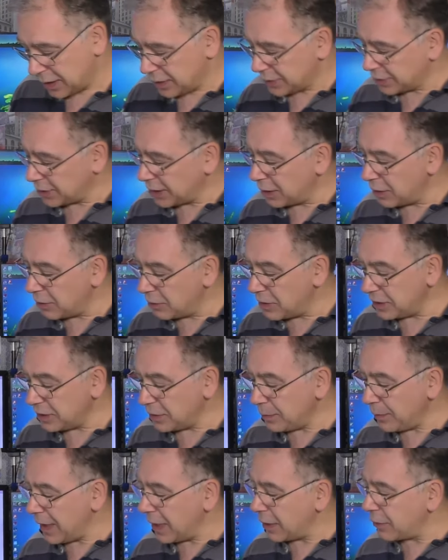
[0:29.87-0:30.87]
So it's
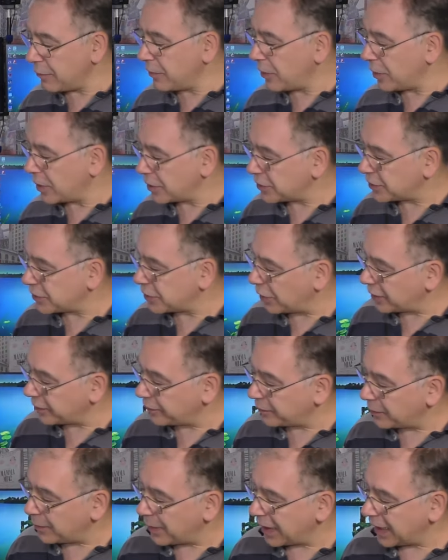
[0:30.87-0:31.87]
about the right size
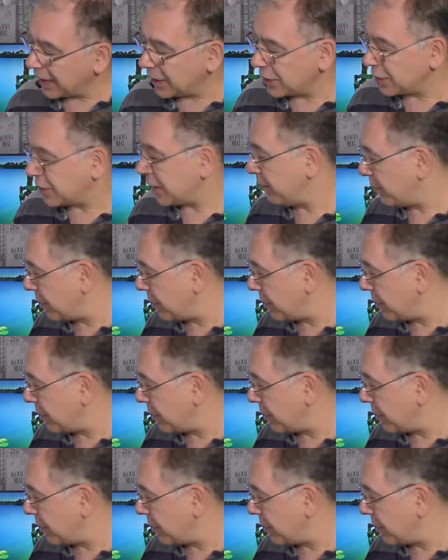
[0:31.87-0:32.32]
for packaging,